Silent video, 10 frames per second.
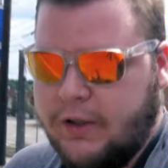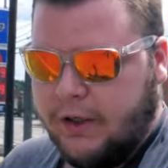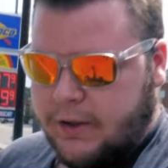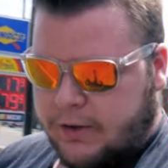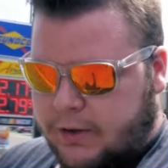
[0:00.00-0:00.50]
to
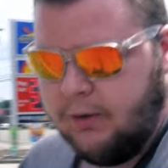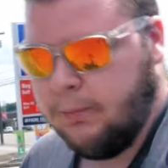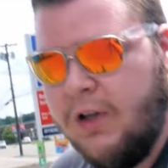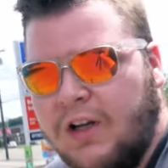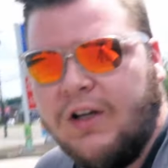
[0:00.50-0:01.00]
get some
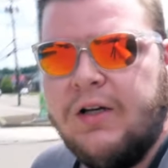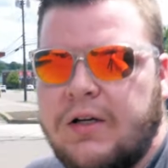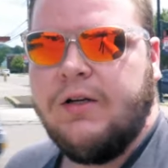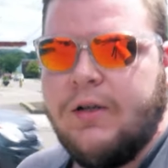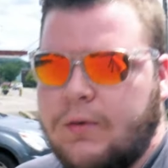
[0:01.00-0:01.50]

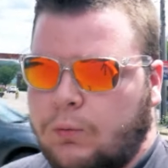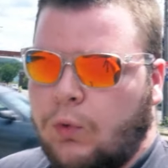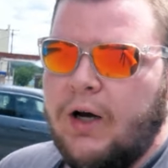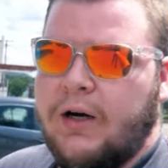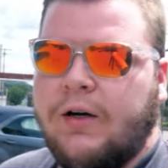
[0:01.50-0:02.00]

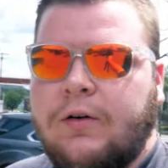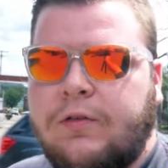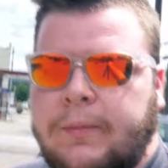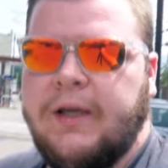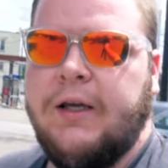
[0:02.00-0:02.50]
water
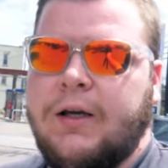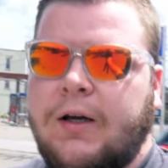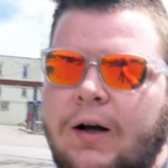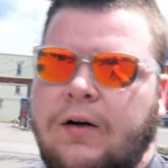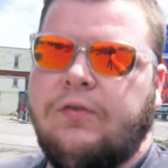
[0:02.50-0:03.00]
for making
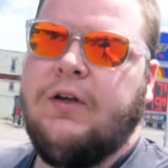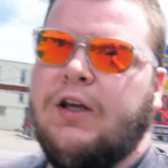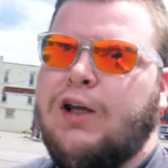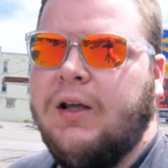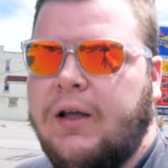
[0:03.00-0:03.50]

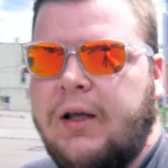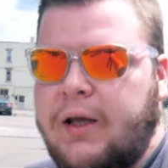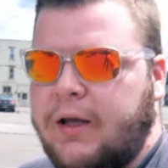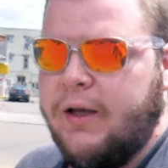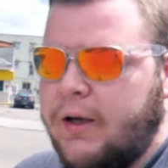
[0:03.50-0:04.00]
coffee
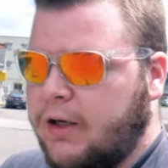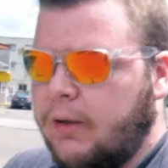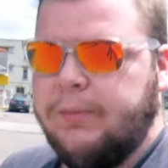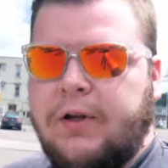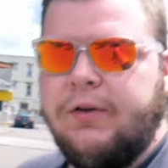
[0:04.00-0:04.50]
and a
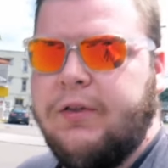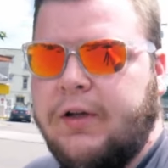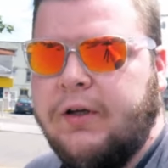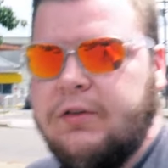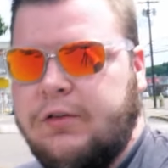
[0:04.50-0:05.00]
couple other
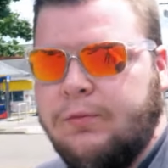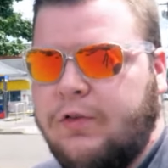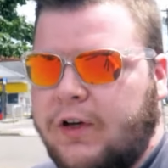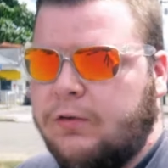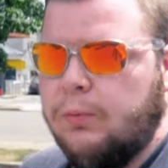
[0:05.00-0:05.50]
things, some
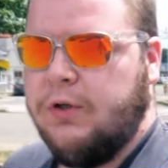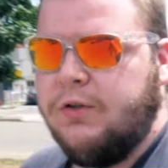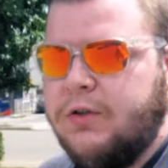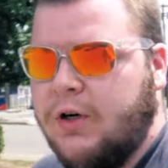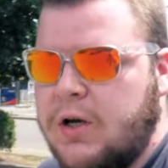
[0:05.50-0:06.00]
face
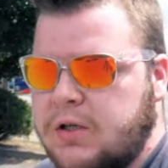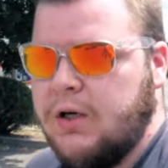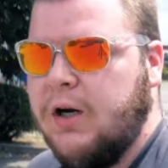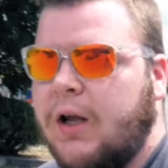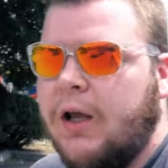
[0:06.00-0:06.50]
moisturizer.